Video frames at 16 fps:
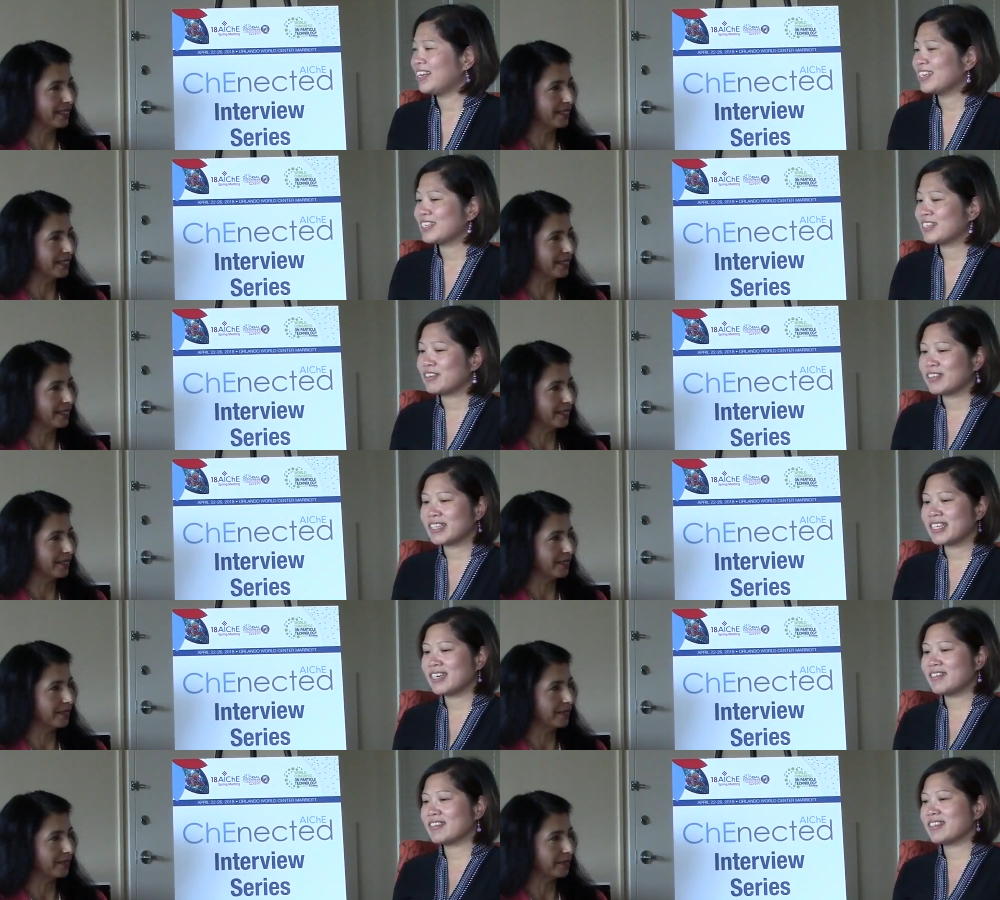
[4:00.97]
Speaker 1: So it
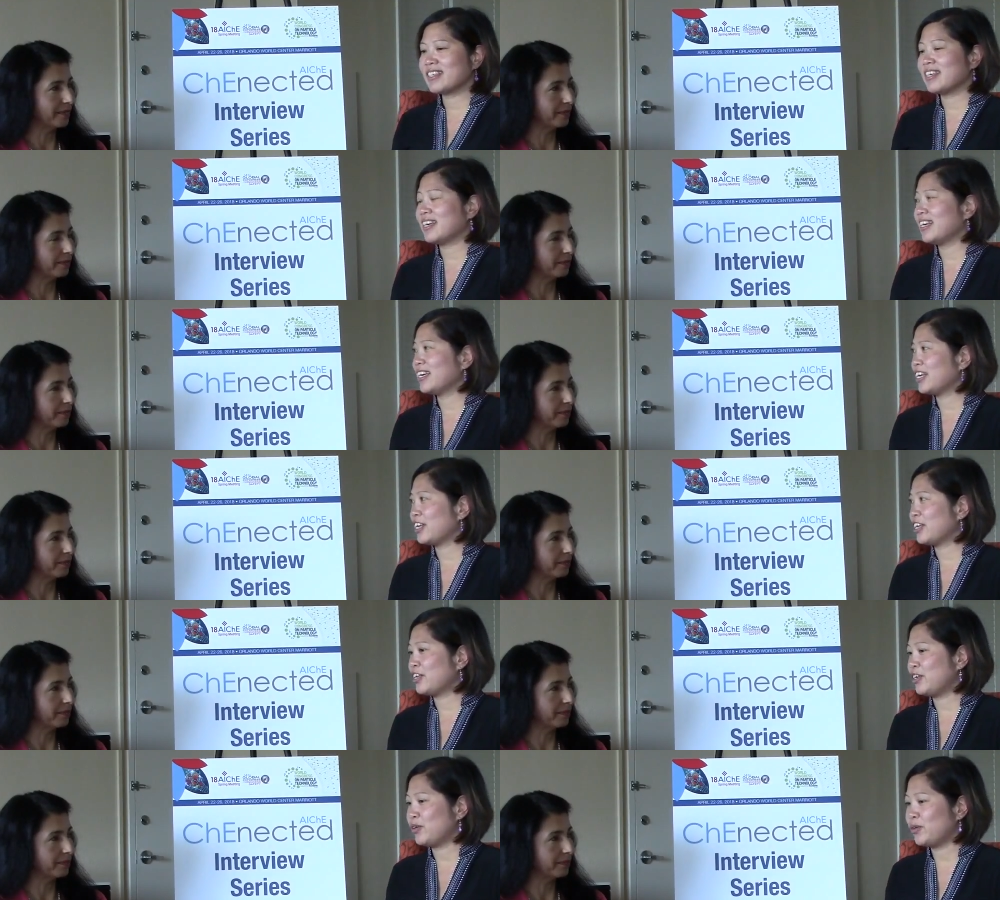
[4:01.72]
sounds like
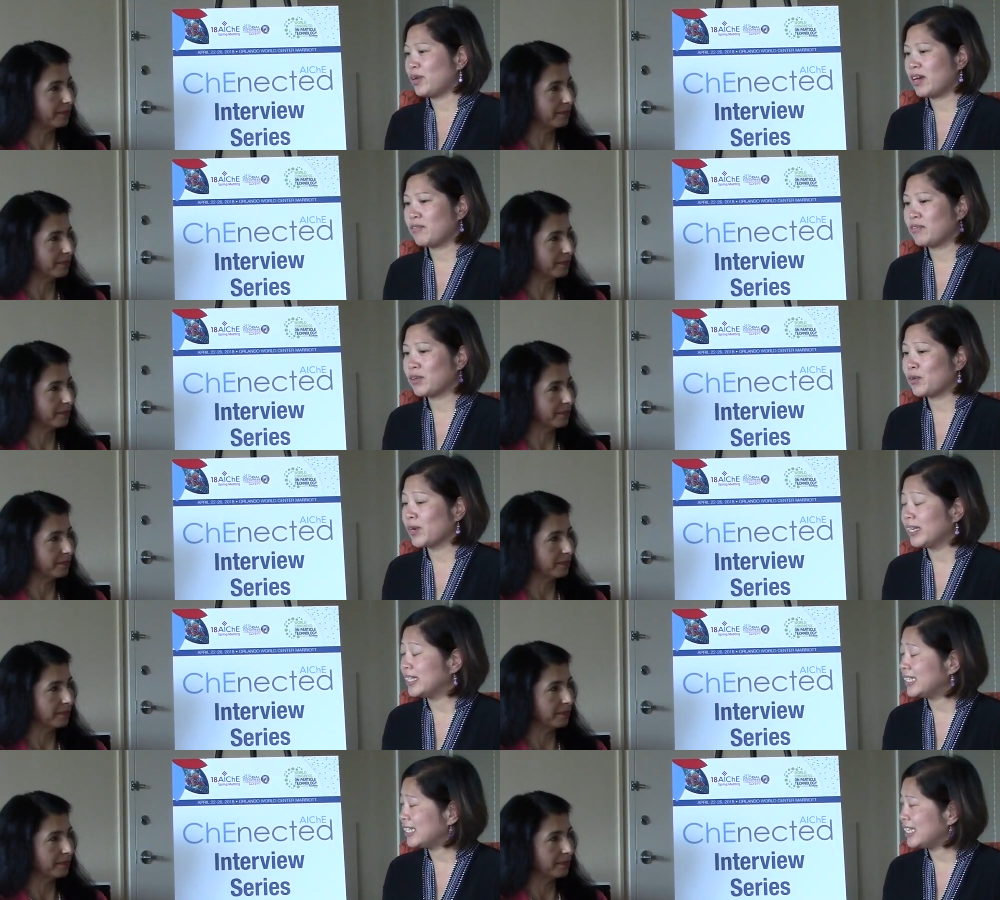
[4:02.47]
you have a
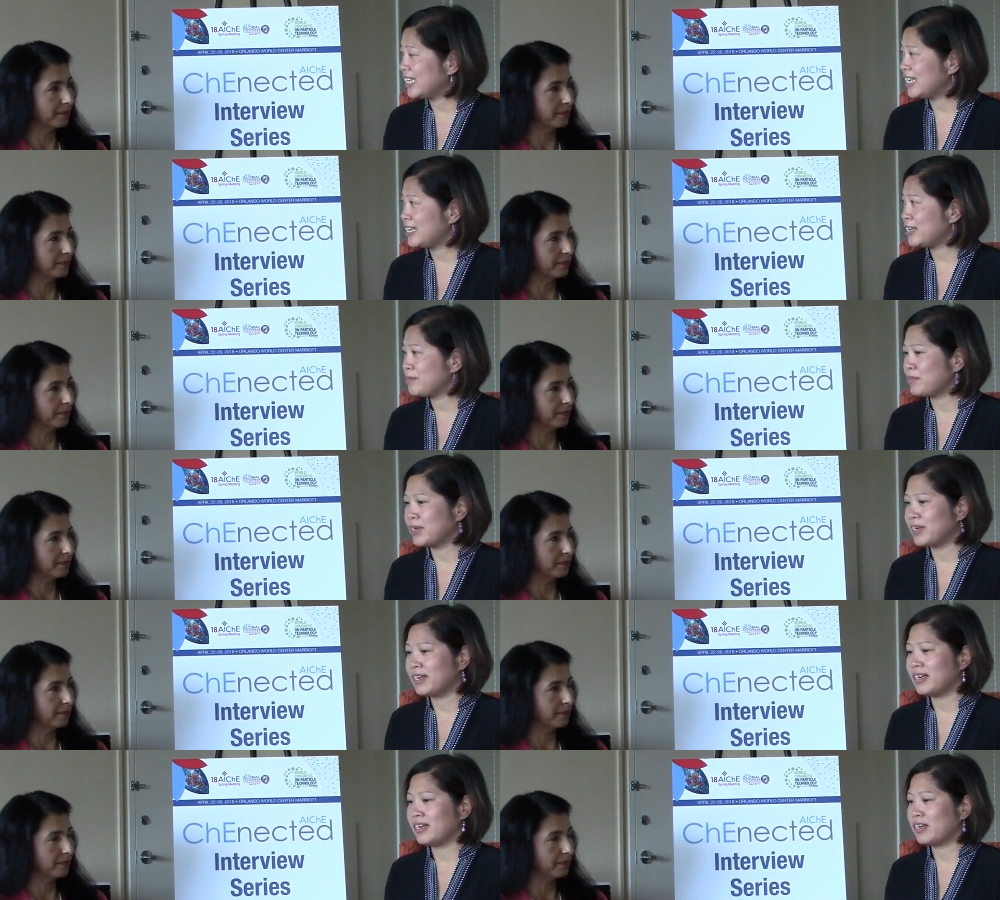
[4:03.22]
great team,
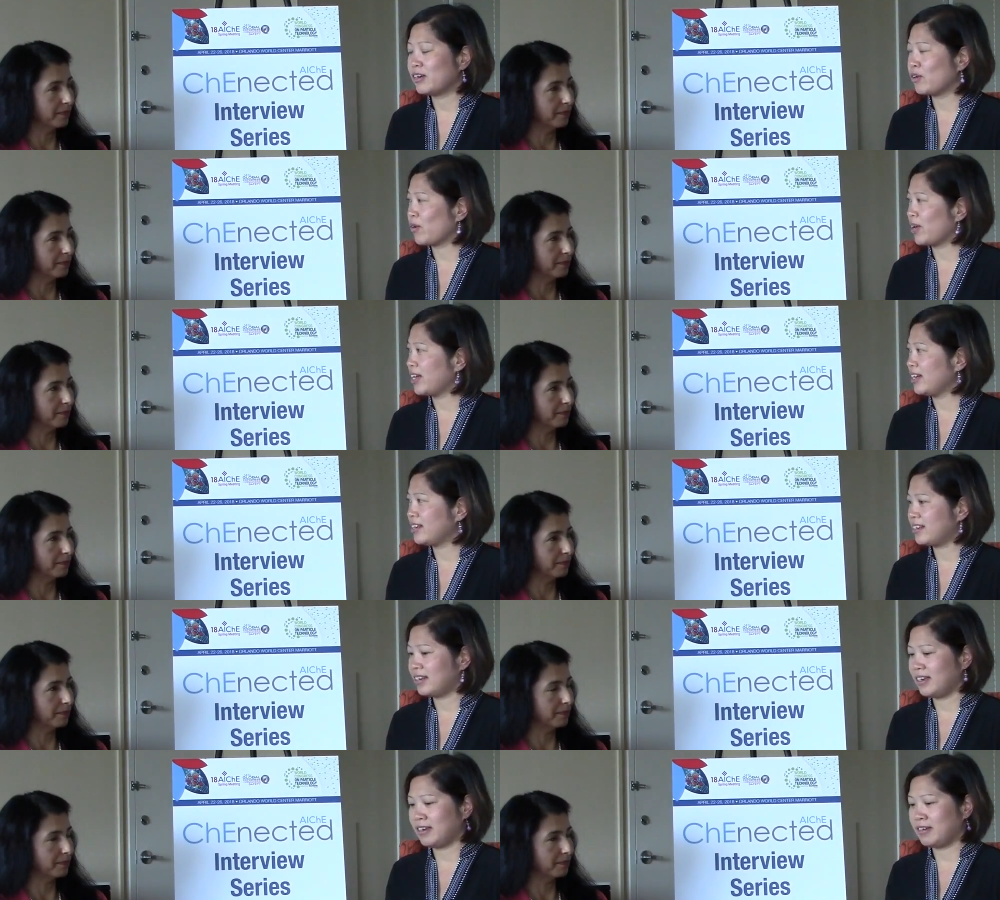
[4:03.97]
a great
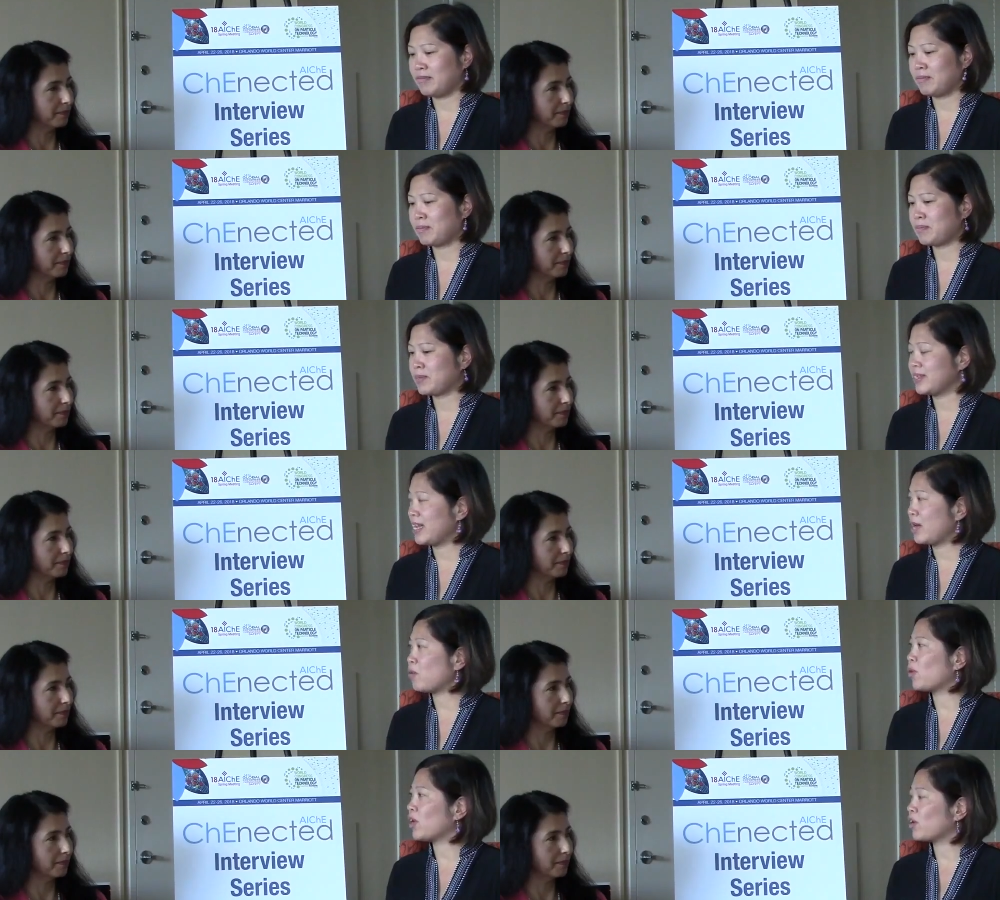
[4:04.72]

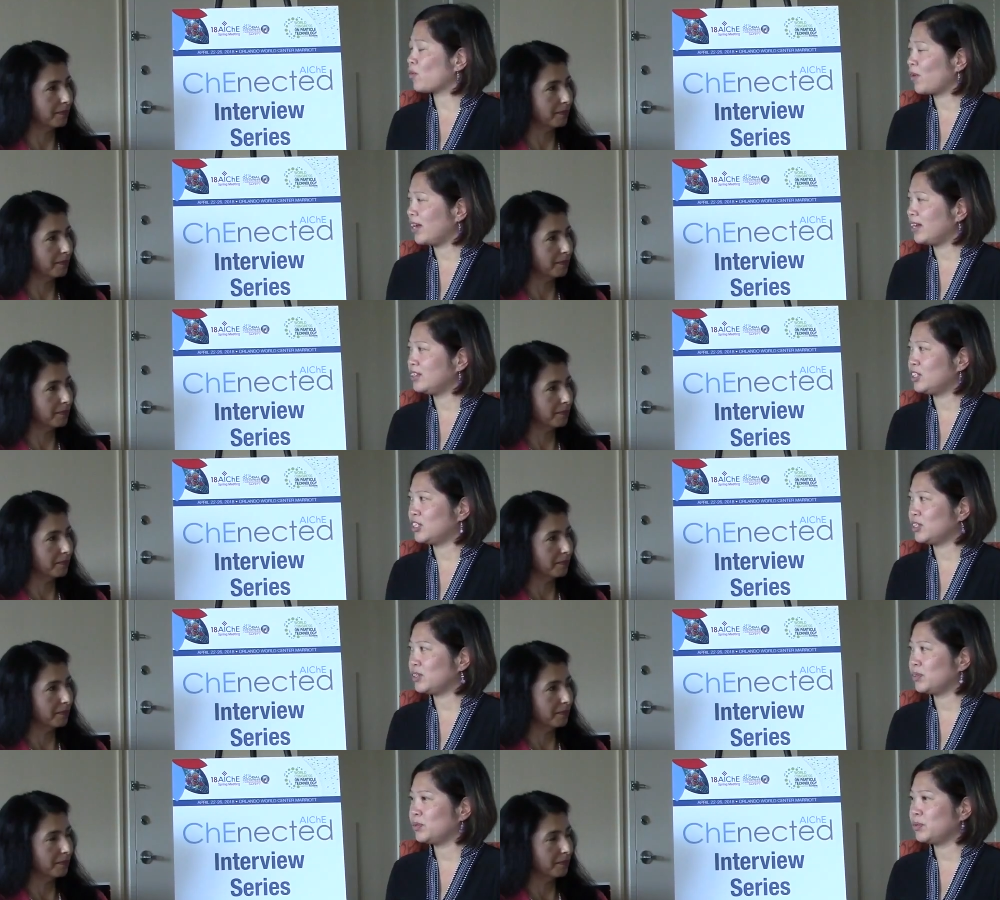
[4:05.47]
network around
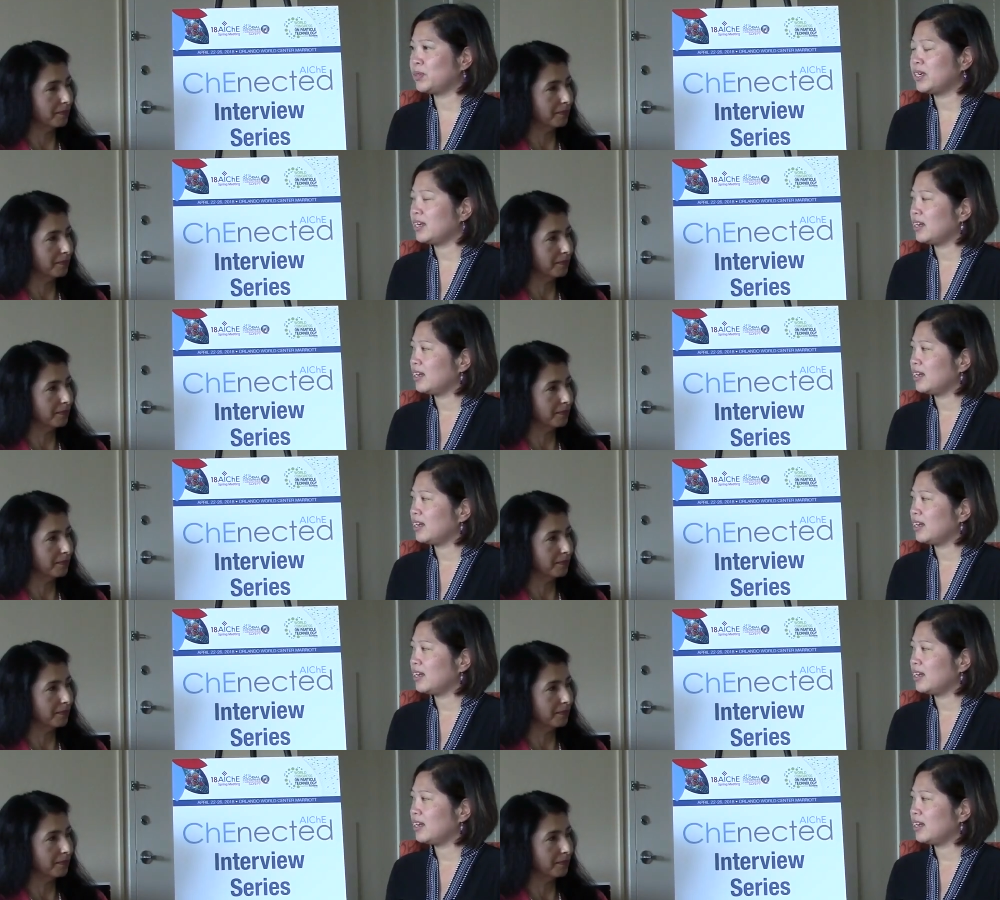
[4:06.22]
you.